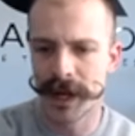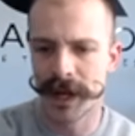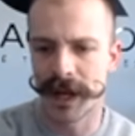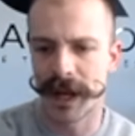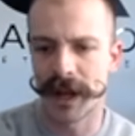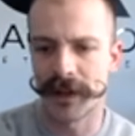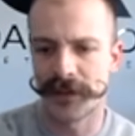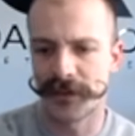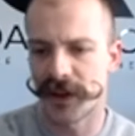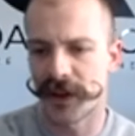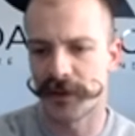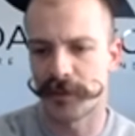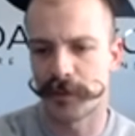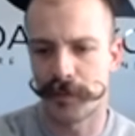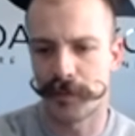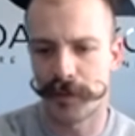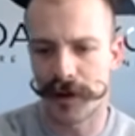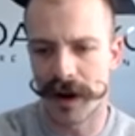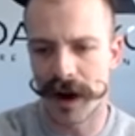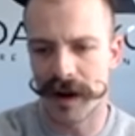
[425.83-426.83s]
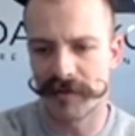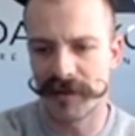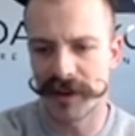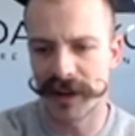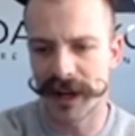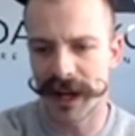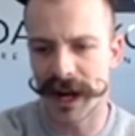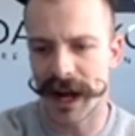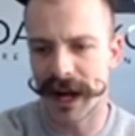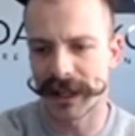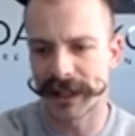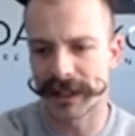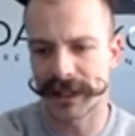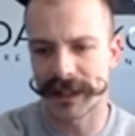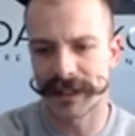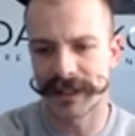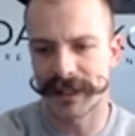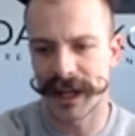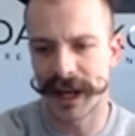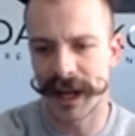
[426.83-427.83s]
It says profit at the
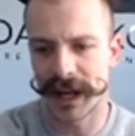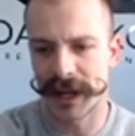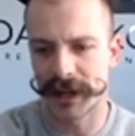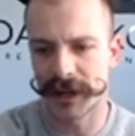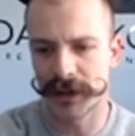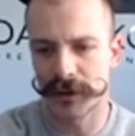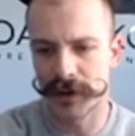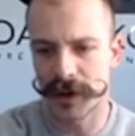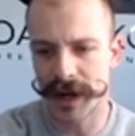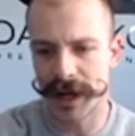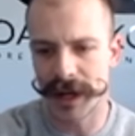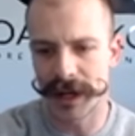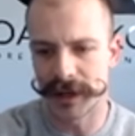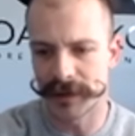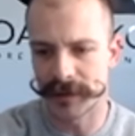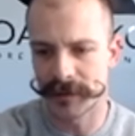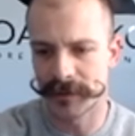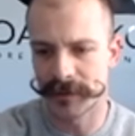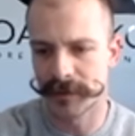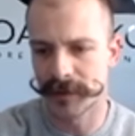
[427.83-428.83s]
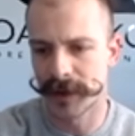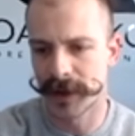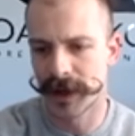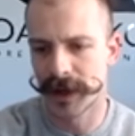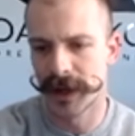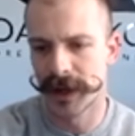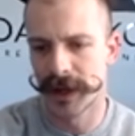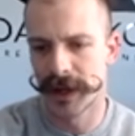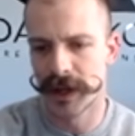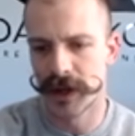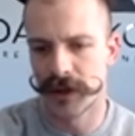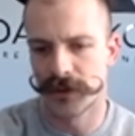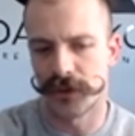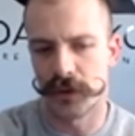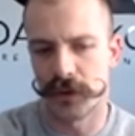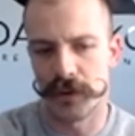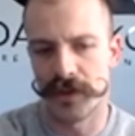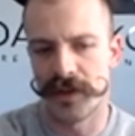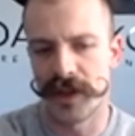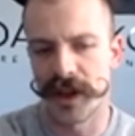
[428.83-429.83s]
10 grade.
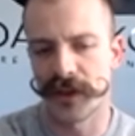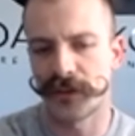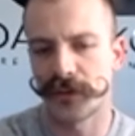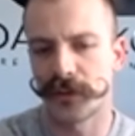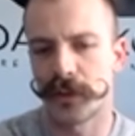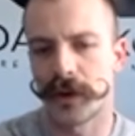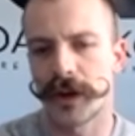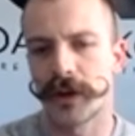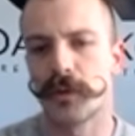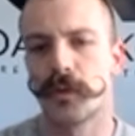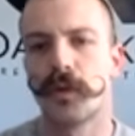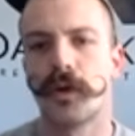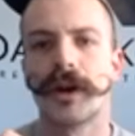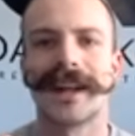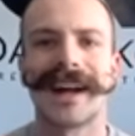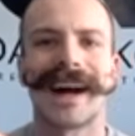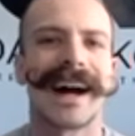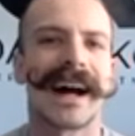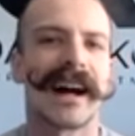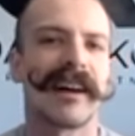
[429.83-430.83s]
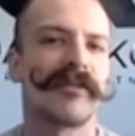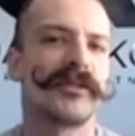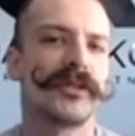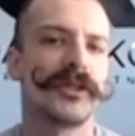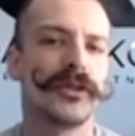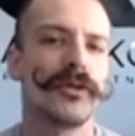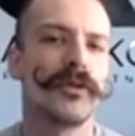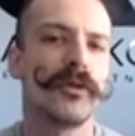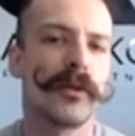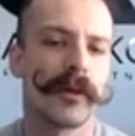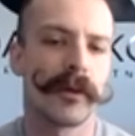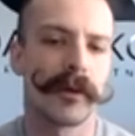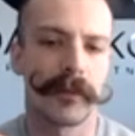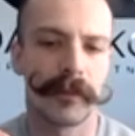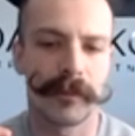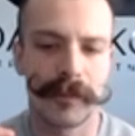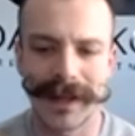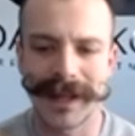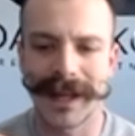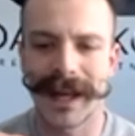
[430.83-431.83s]
So this one would have to
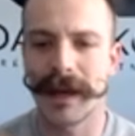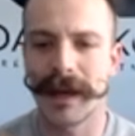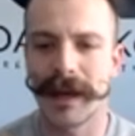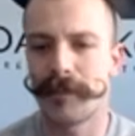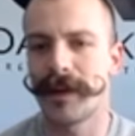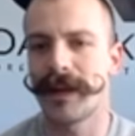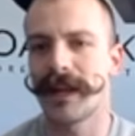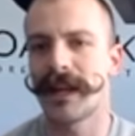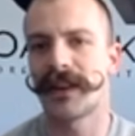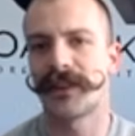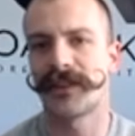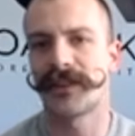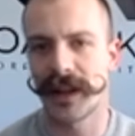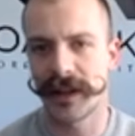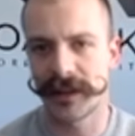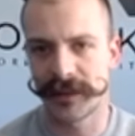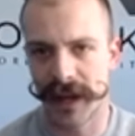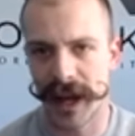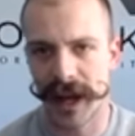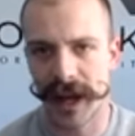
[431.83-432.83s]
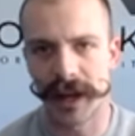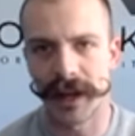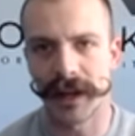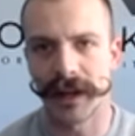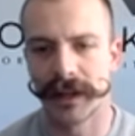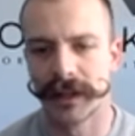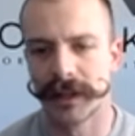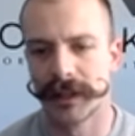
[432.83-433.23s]
be a PSA 10